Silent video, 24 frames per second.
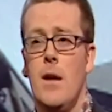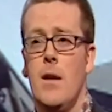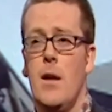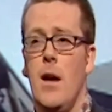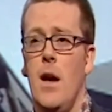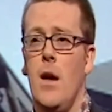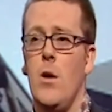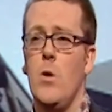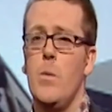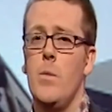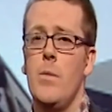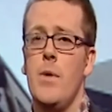
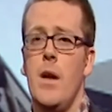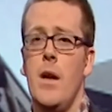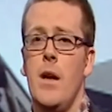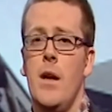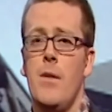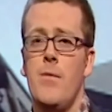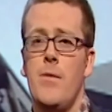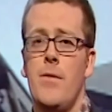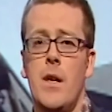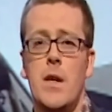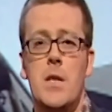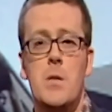I hope that
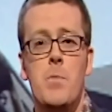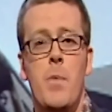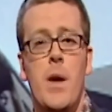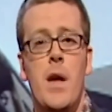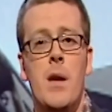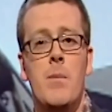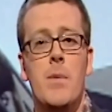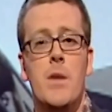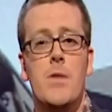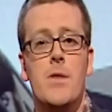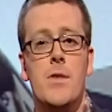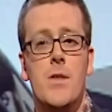if the
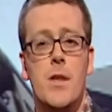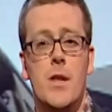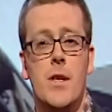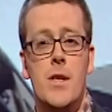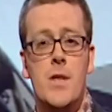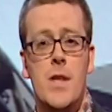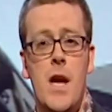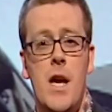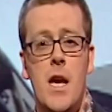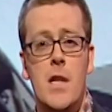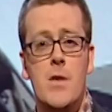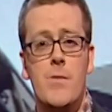experiment's
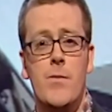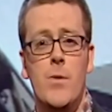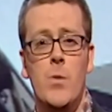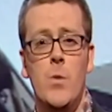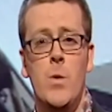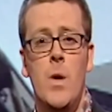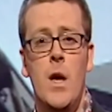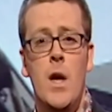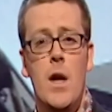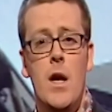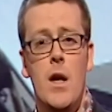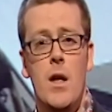
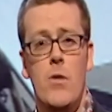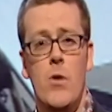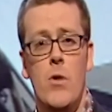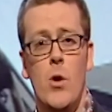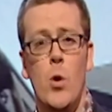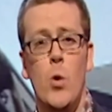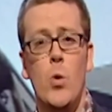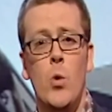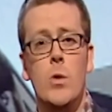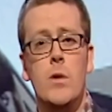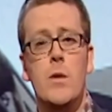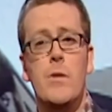successful, the
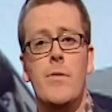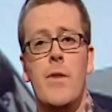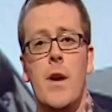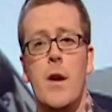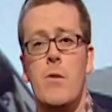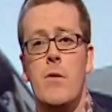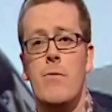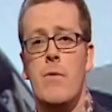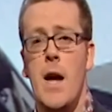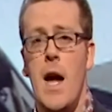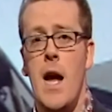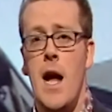whole of
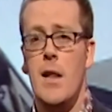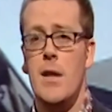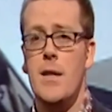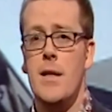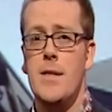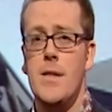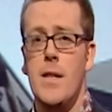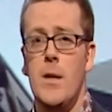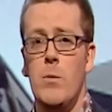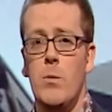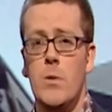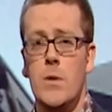our
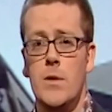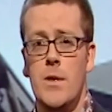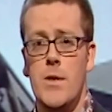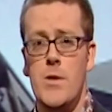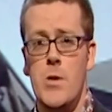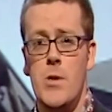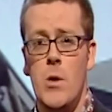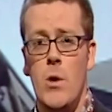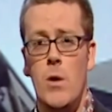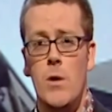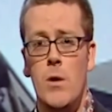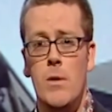reality will
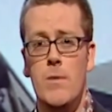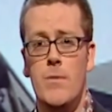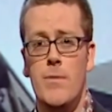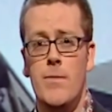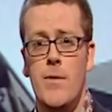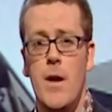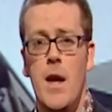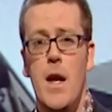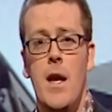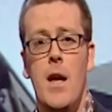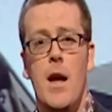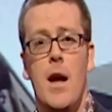dissolve
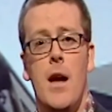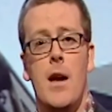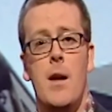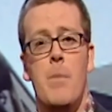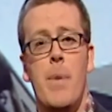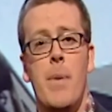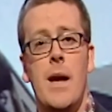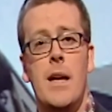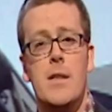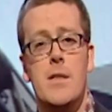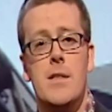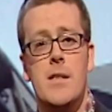and a
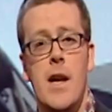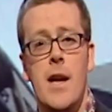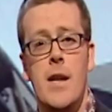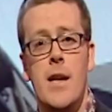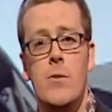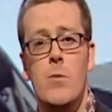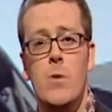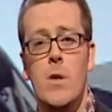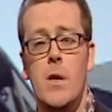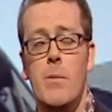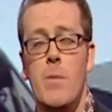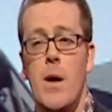big sign
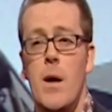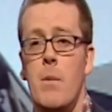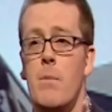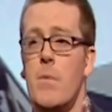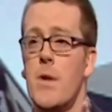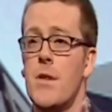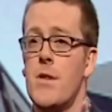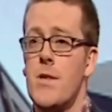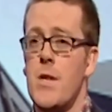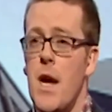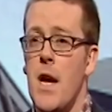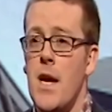will come up
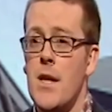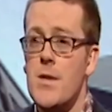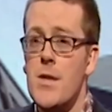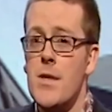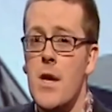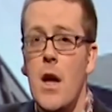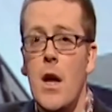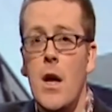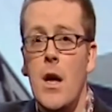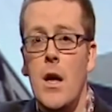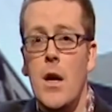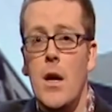that says,
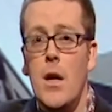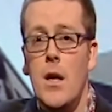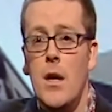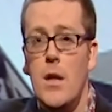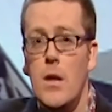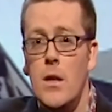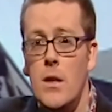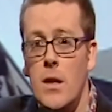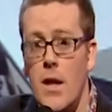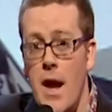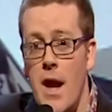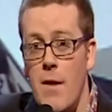
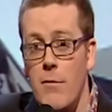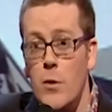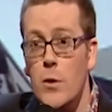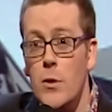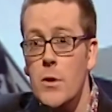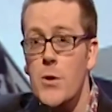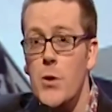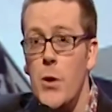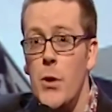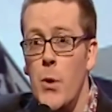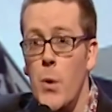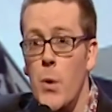level
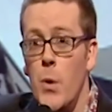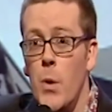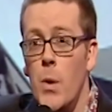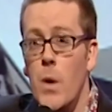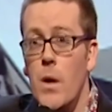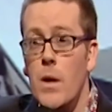two.